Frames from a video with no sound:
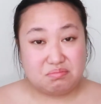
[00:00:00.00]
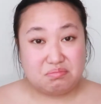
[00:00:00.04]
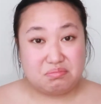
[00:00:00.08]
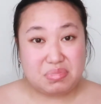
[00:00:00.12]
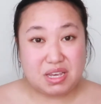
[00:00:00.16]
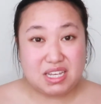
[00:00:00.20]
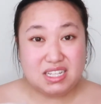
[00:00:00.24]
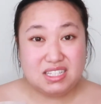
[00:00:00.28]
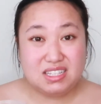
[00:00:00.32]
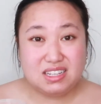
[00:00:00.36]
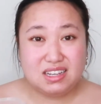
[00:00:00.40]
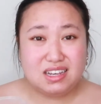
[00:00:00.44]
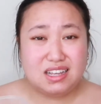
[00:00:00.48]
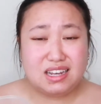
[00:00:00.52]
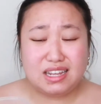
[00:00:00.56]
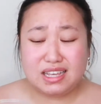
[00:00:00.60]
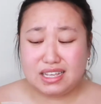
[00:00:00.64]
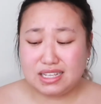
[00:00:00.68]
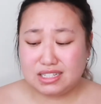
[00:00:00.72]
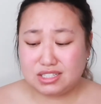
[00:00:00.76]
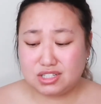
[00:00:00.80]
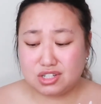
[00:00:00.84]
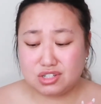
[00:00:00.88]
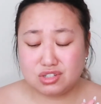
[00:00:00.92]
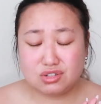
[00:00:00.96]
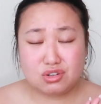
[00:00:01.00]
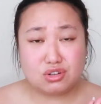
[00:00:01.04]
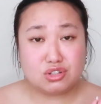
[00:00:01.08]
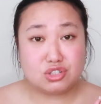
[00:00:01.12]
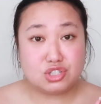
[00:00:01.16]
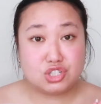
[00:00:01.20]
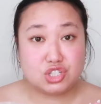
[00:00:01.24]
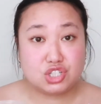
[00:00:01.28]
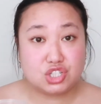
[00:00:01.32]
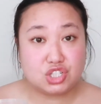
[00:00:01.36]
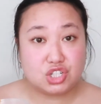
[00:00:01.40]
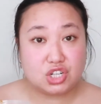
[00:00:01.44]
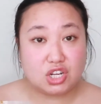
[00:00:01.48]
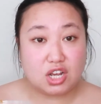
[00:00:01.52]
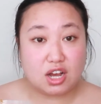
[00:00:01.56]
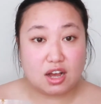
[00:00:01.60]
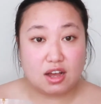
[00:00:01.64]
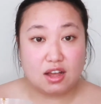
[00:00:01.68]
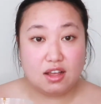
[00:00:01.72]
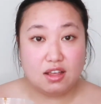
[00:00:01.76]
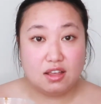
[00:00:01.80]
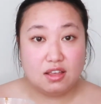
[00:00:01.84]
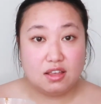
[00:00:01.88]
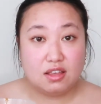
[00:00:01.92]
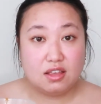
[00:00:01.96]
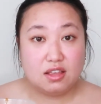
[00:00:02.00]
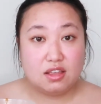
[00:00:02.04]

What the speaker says: basically it's just got sugar,